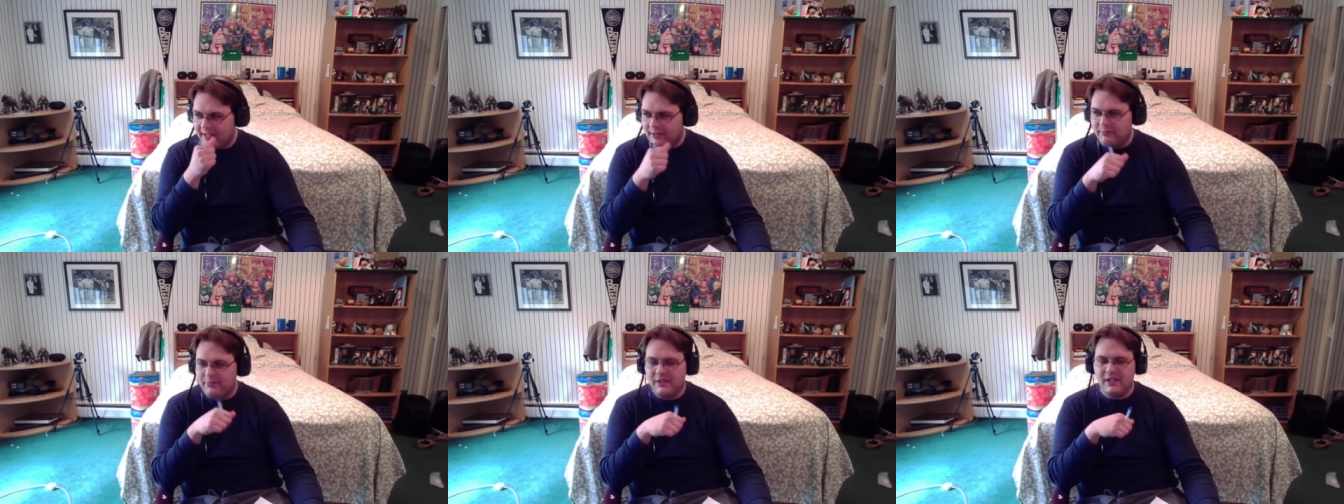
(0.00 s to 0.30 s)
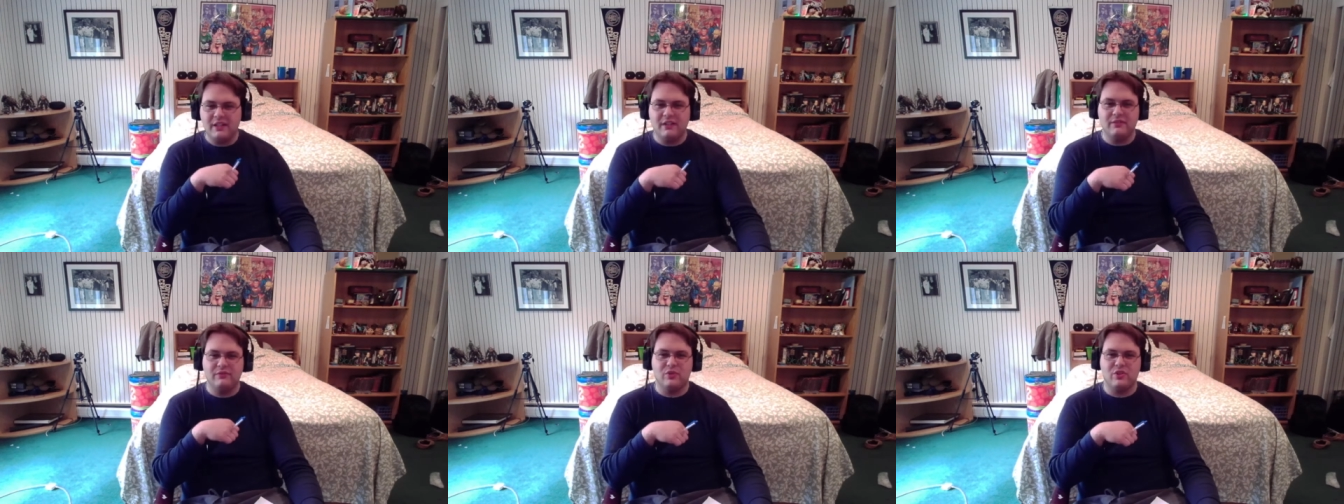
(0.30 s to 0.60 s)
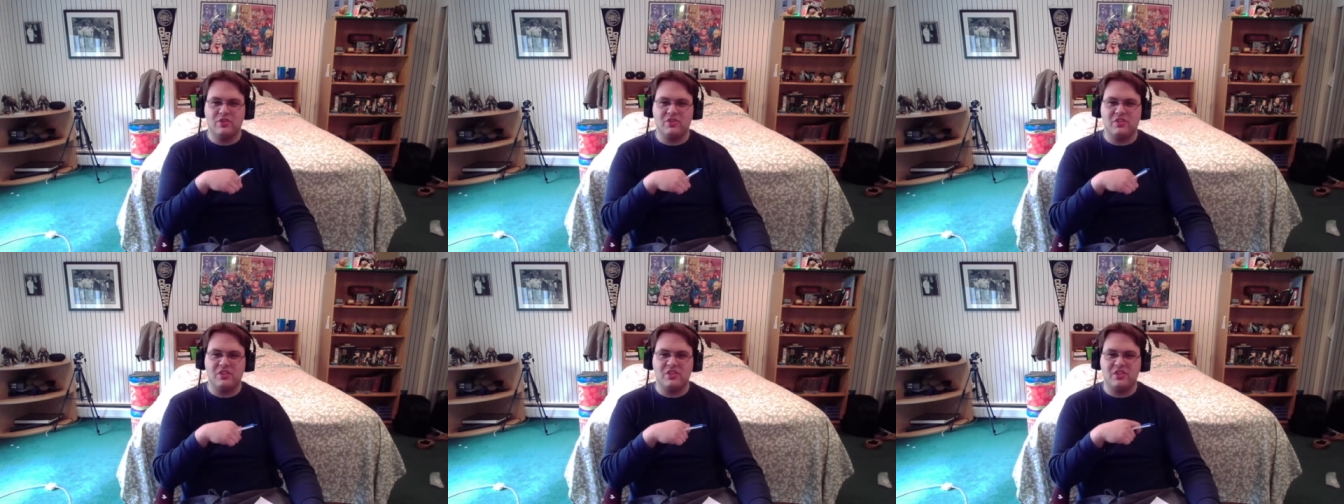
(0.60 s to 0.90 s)
But
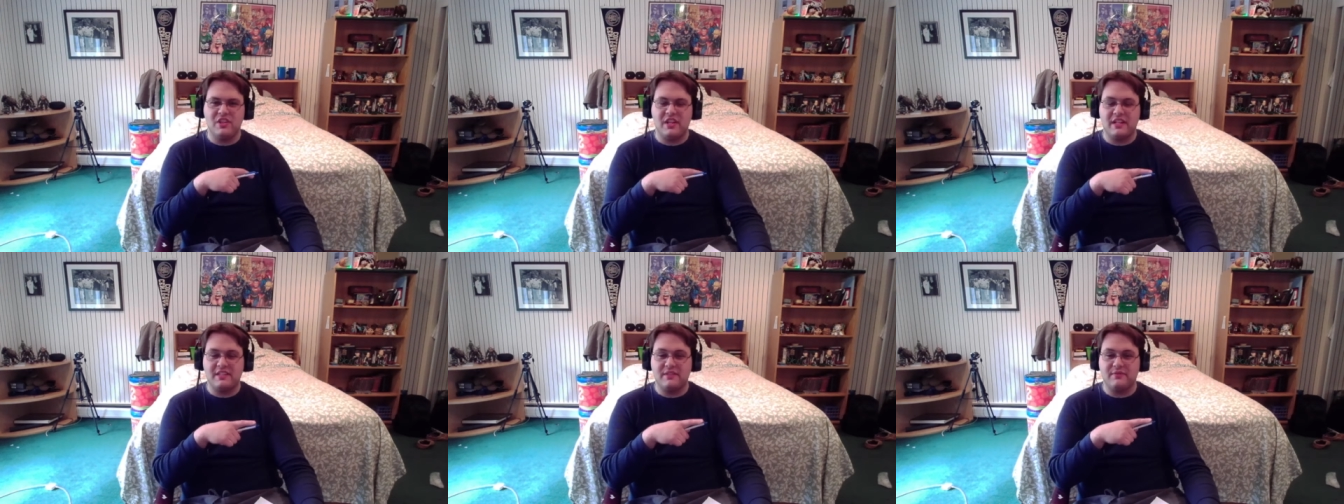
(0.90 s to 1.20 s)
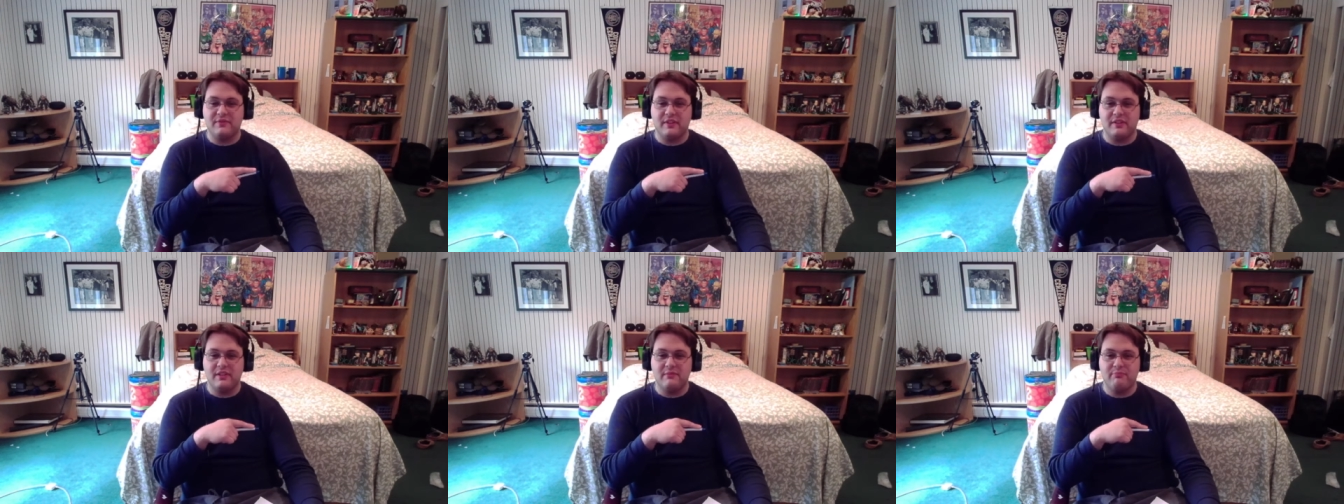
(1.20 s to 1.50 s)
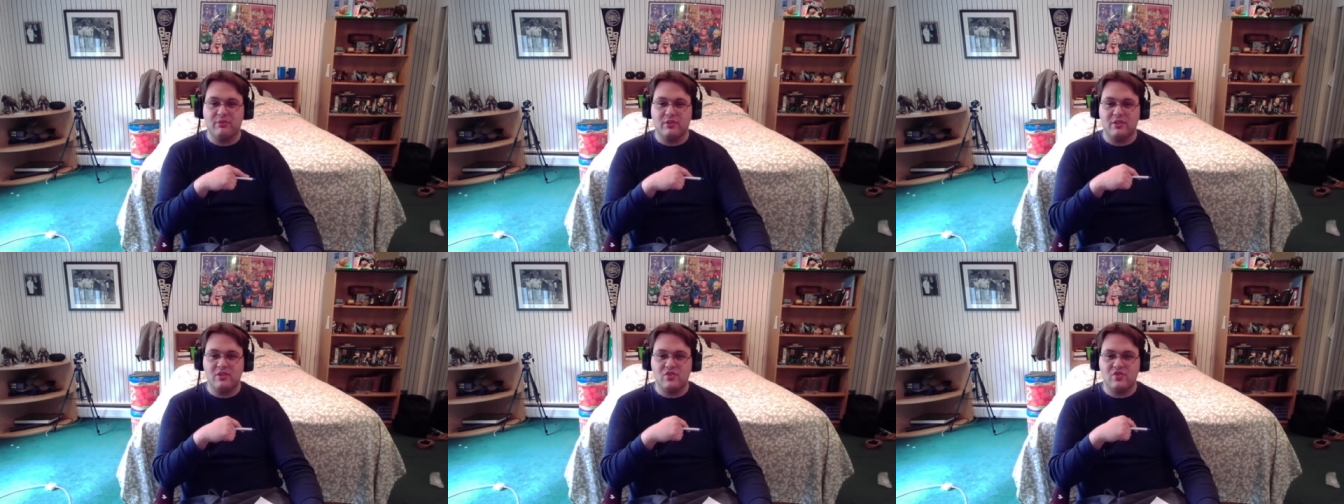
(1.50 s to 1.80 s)
unfortunately, she has a very
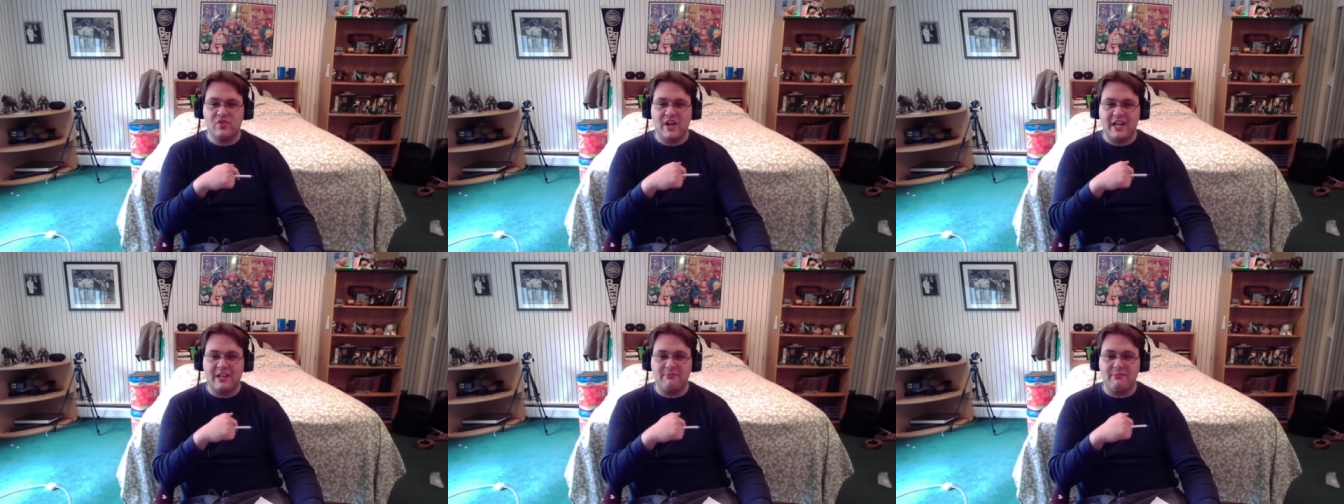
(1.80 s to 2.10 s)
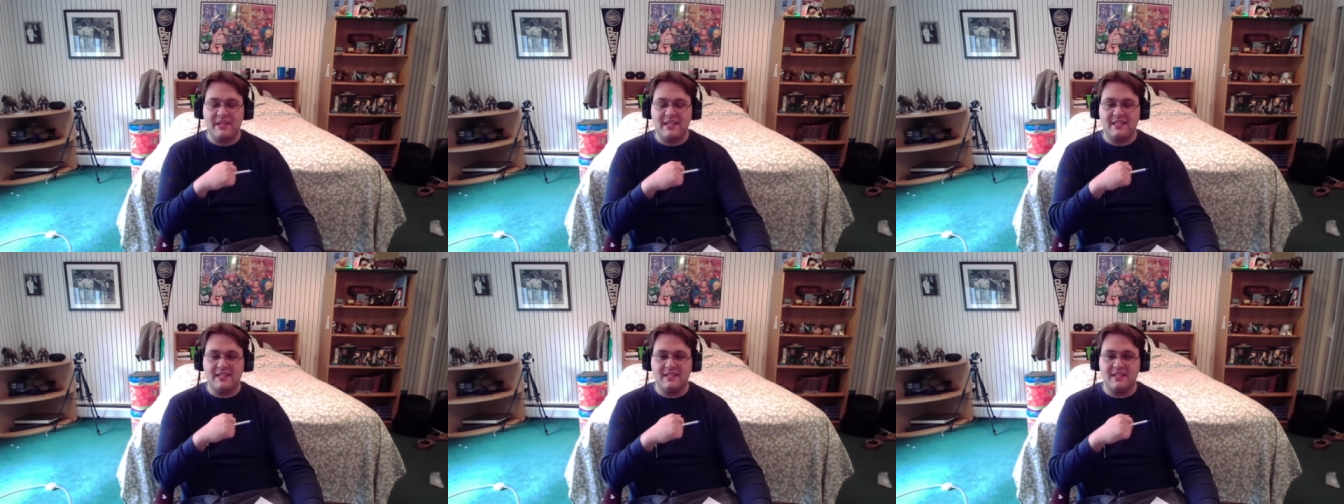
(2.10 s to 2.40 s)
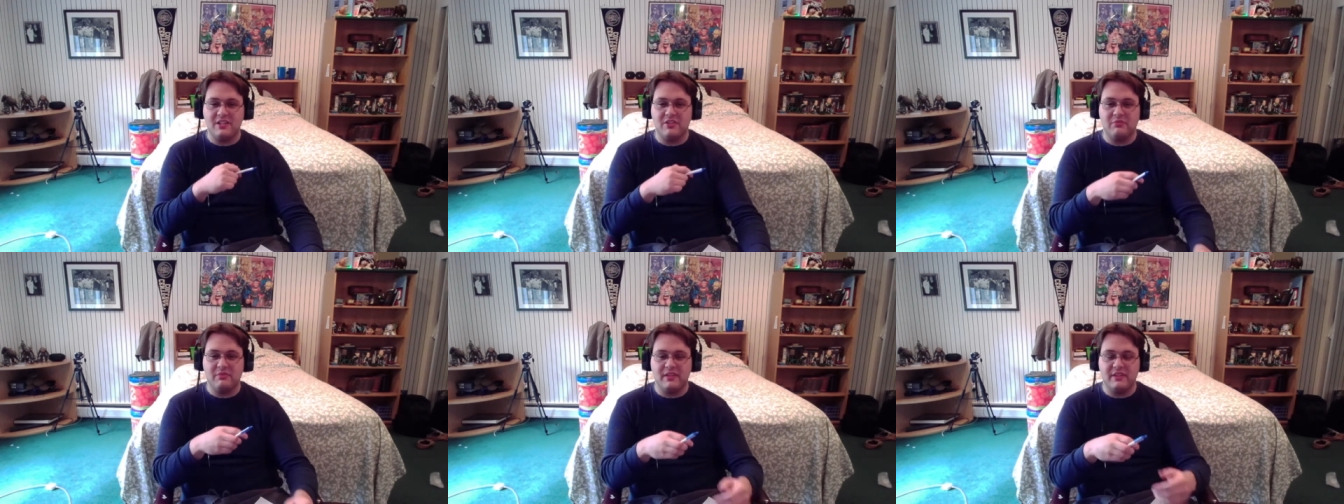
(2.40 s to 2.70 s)
important track meet to
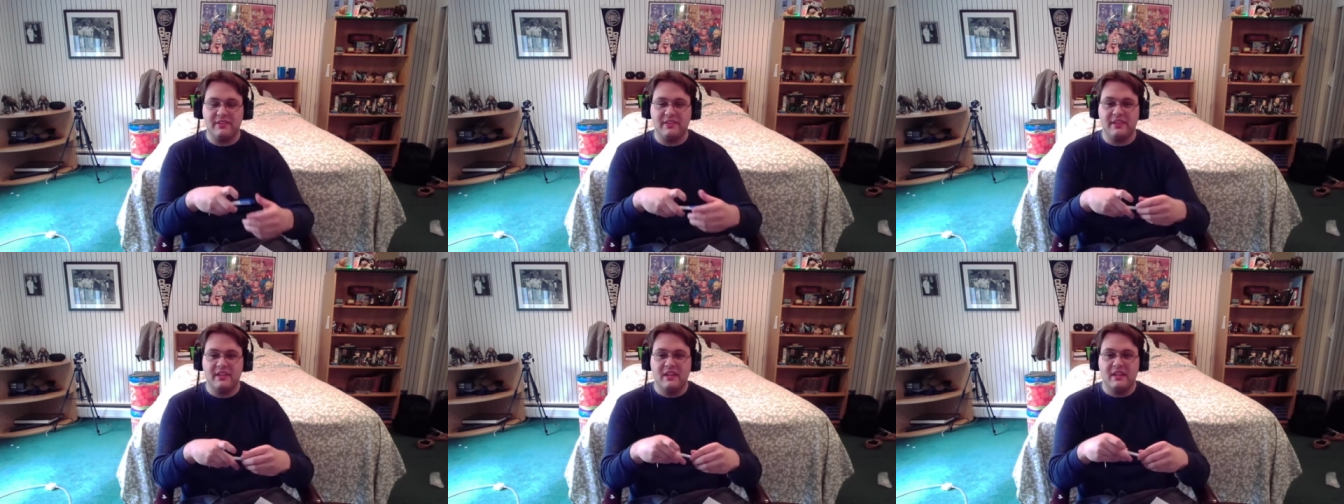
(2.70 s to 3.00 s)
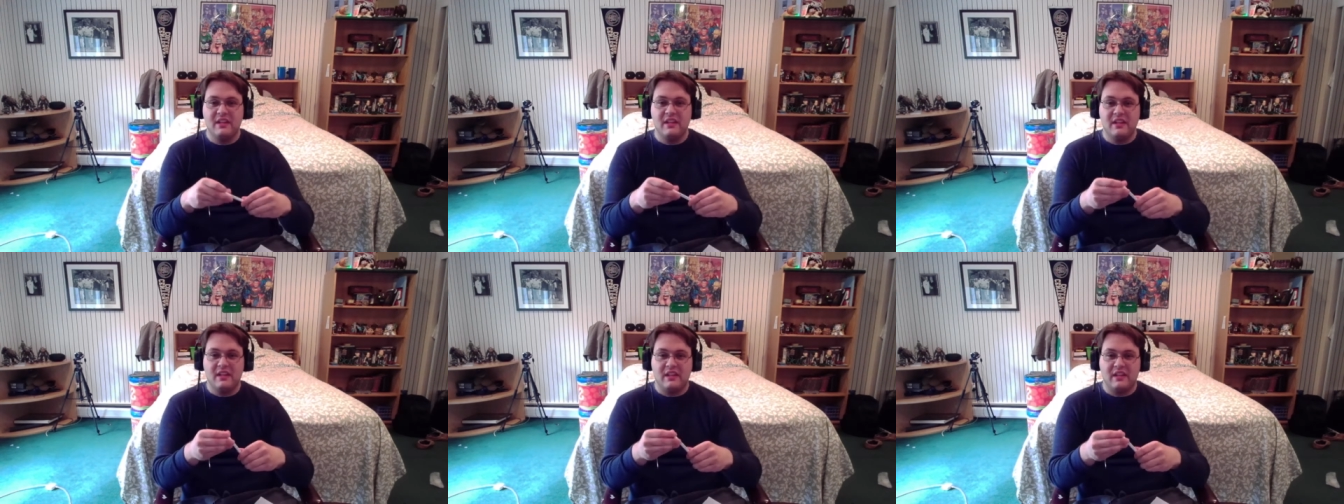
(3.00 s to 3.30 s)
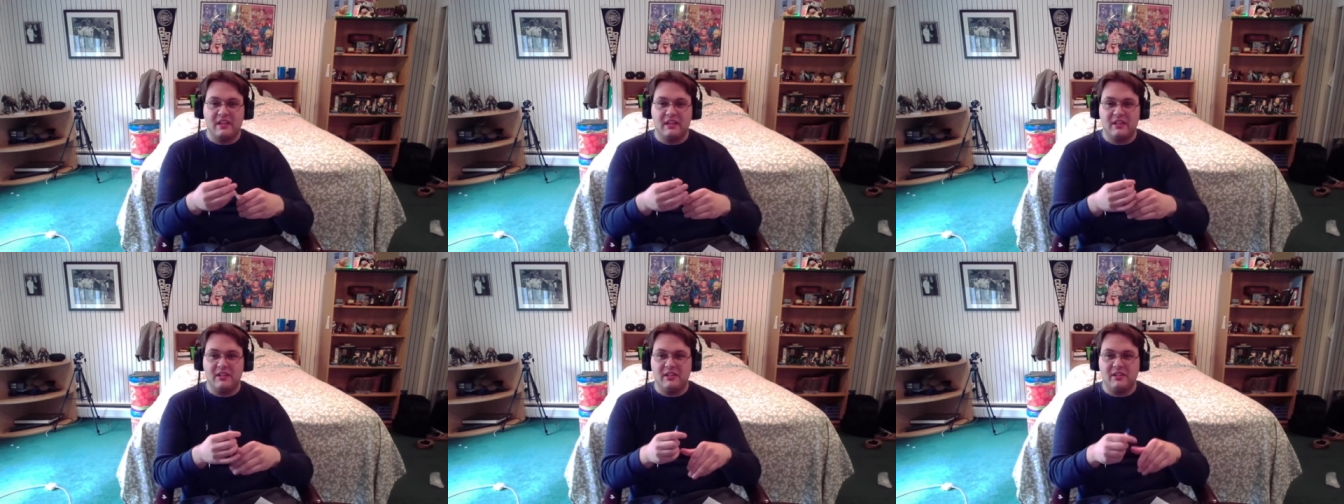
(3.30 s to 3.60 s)
deal with.
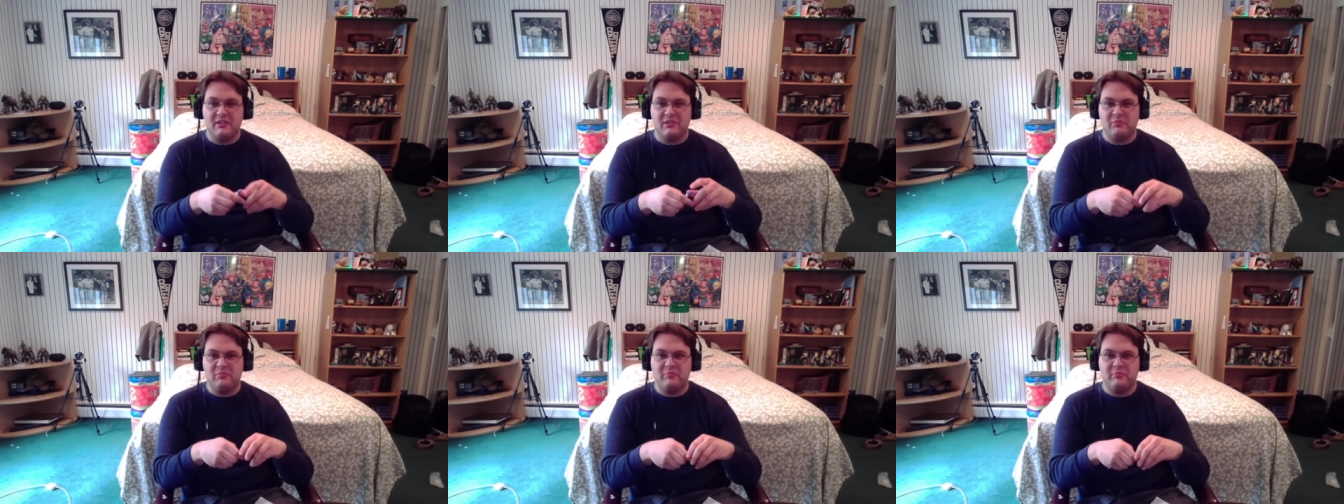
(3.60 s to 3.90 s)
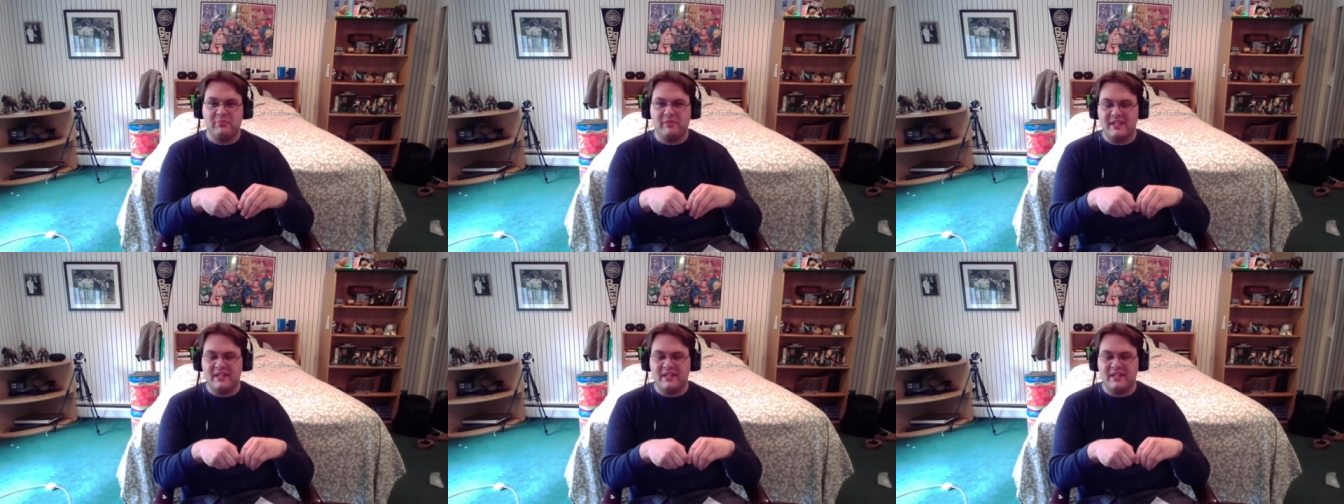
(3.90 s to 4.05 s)
When